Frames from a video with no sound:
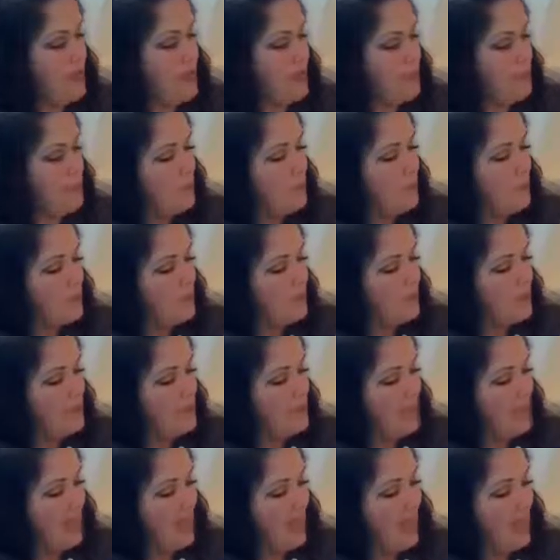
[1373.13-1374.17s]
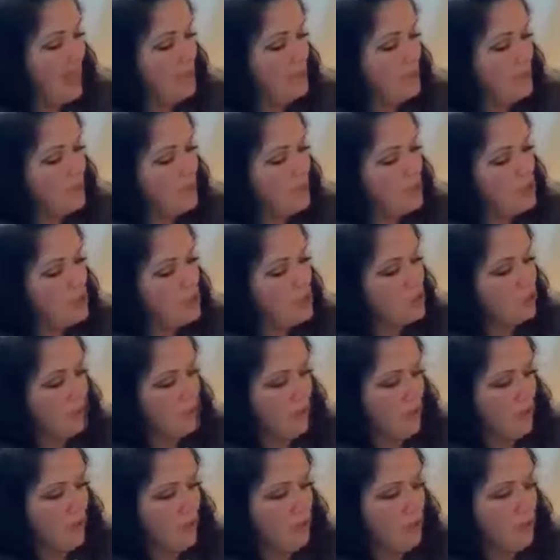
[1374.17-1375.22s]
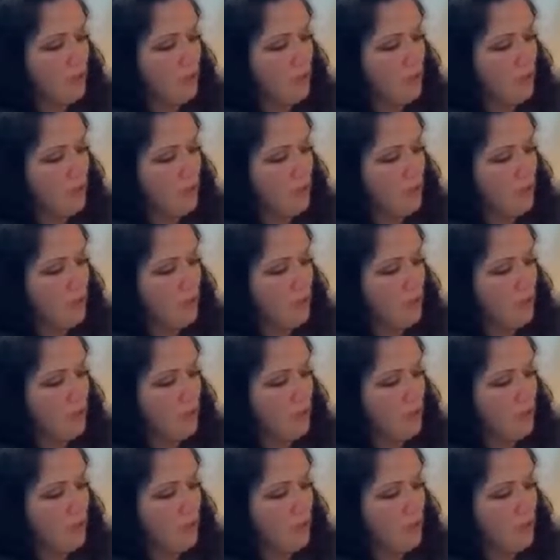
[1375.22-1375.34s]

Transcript: But it began with the dream